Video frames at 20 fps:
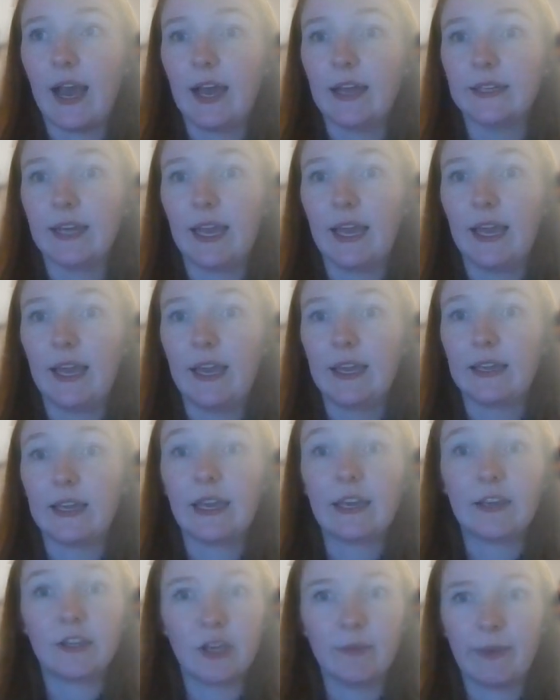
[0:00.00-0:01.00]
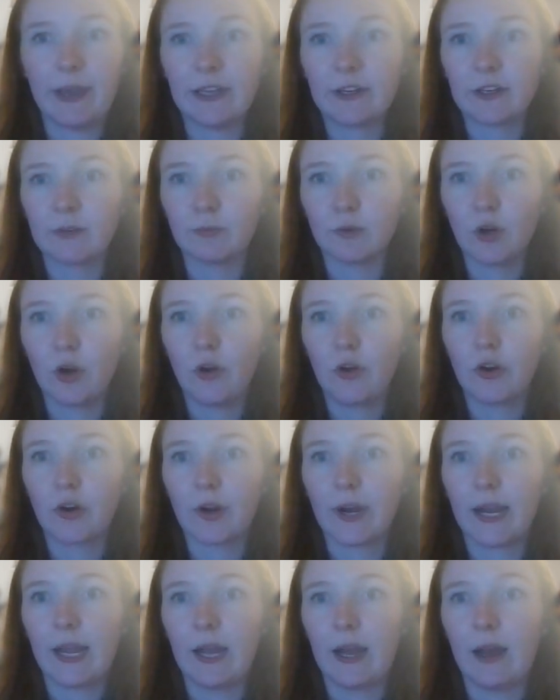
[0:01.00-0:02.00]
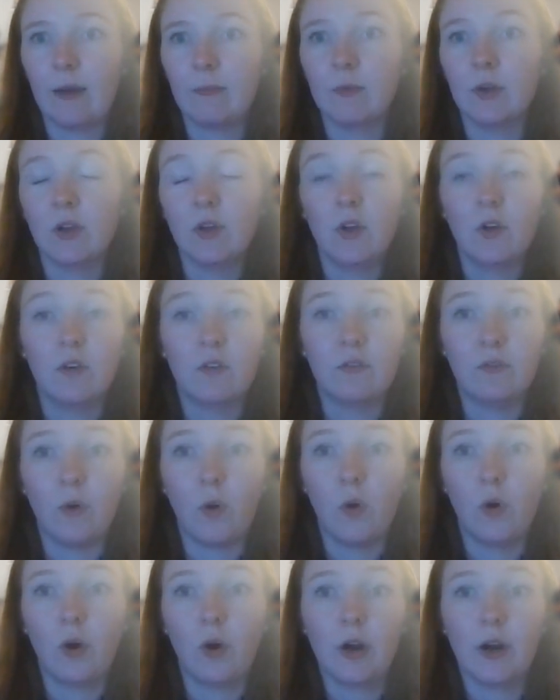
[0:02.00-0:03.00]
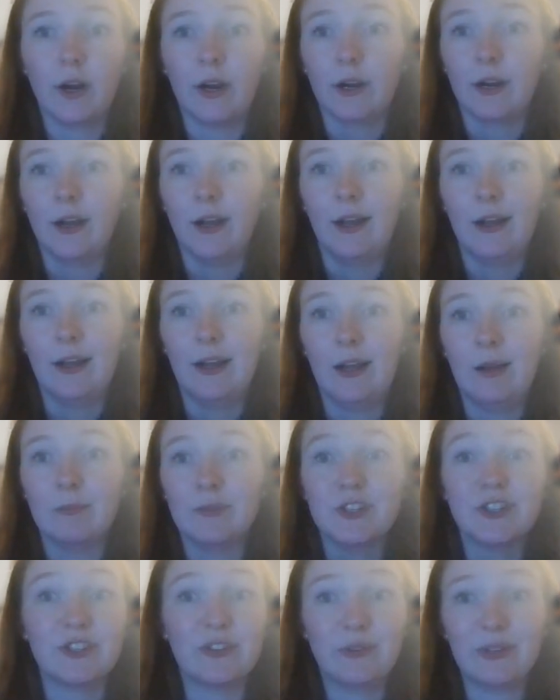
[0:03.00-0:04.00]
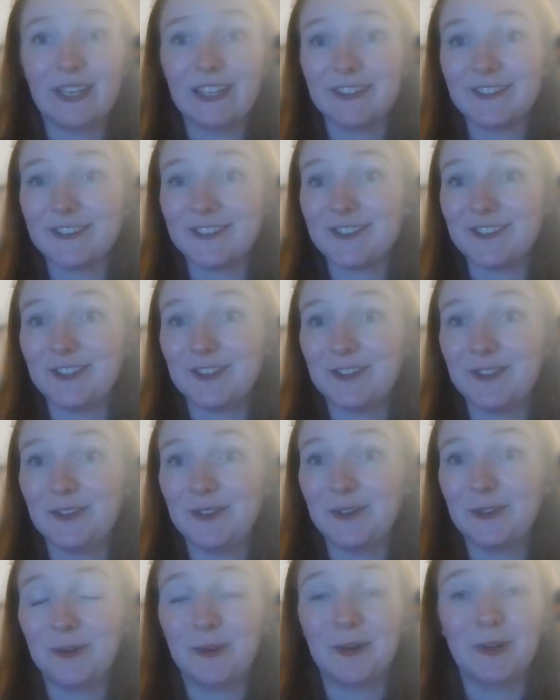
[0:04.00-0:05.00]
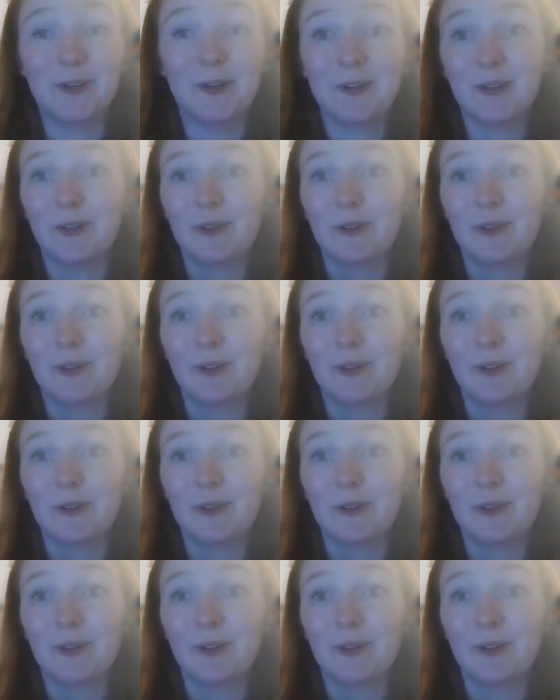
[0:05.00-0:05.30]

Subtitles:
had a incubator program for students to